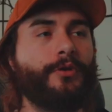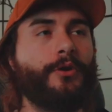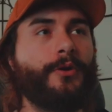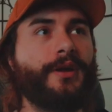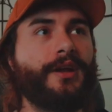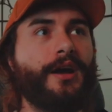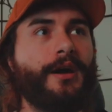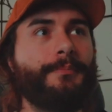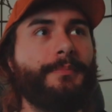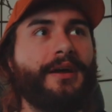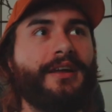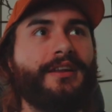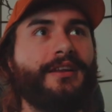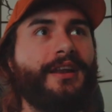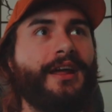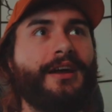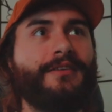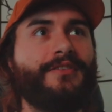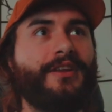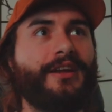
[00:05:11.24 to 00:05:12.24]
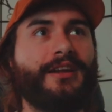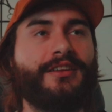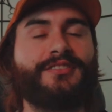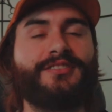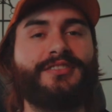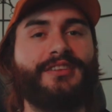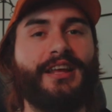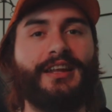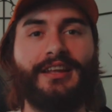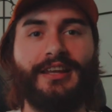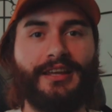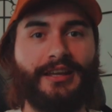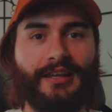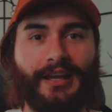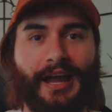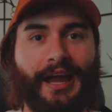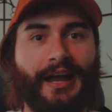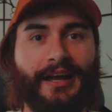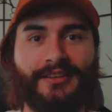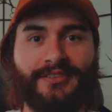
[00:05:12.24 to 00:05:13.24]
Growing up, I didn't have like a
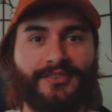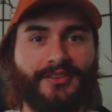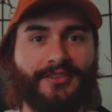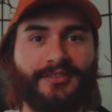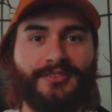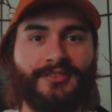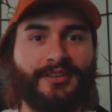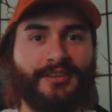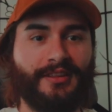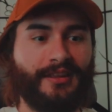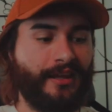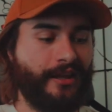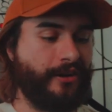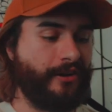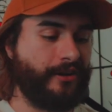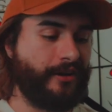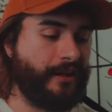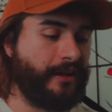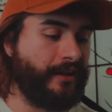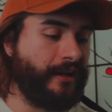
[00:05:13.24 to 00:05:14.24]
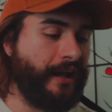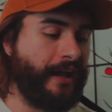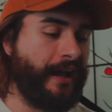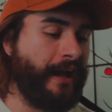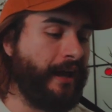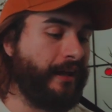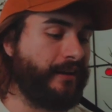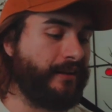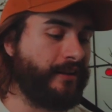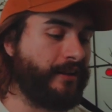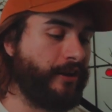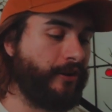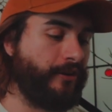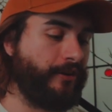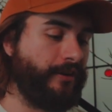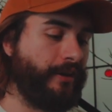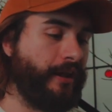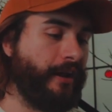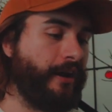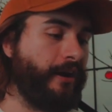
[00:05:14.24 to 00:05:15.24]
steady access to the internet. I had it here
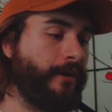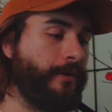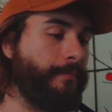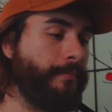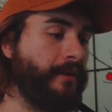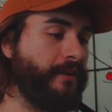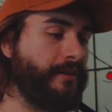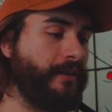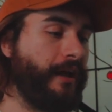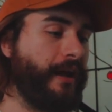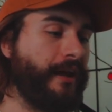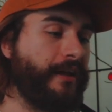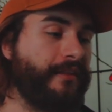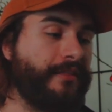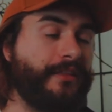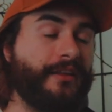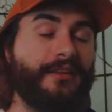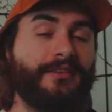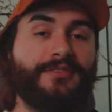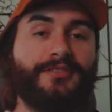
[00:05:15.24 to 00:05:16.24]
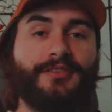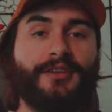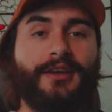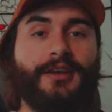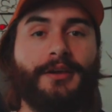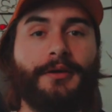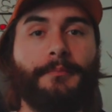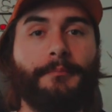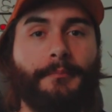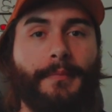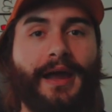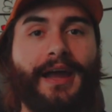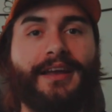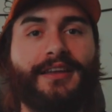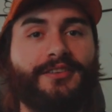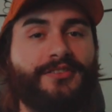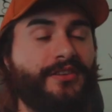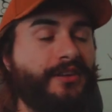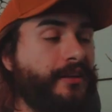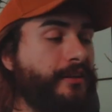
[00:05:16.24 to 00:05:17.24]
and there, but like these
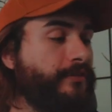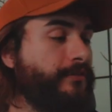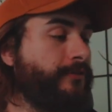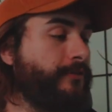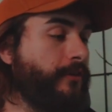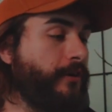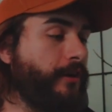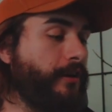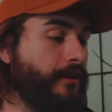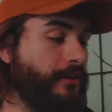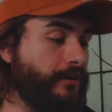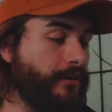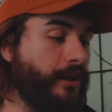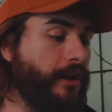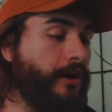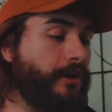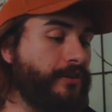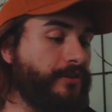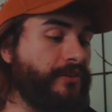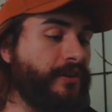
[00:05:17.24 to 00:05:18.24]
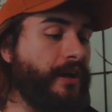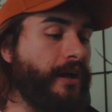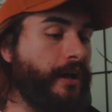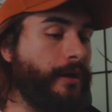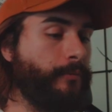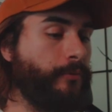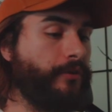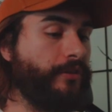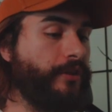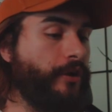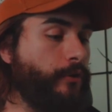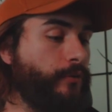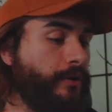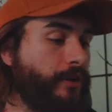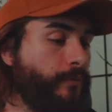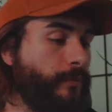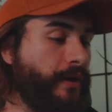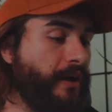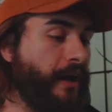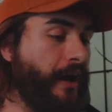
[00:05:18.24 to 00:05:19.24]
magazines for a long time were the
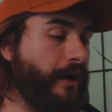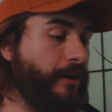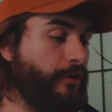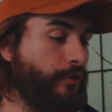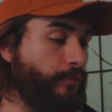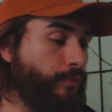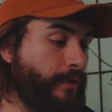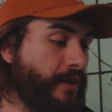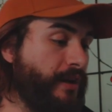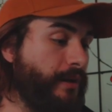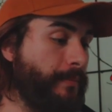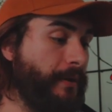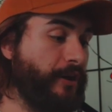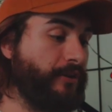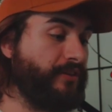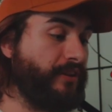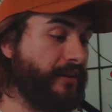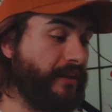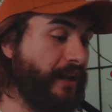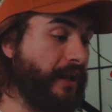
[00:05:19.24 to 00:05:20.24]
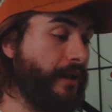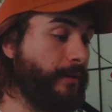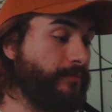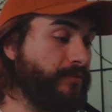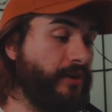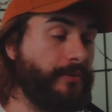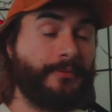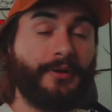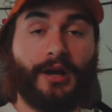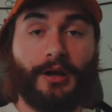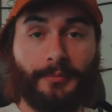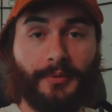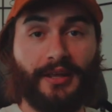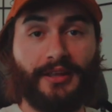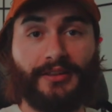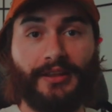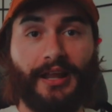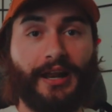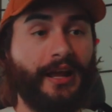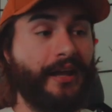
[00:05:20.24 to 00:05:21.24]
only way I could read about the games
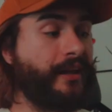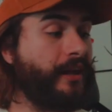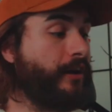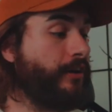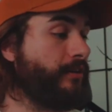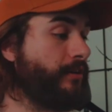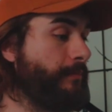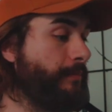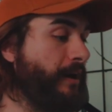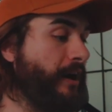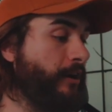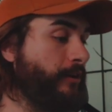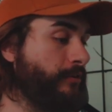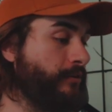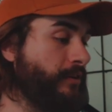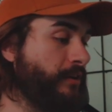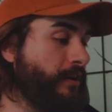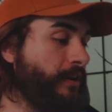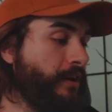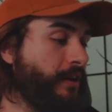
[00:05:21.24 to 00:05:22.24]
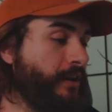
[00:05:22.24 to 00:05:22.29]
upcoming that I cared about.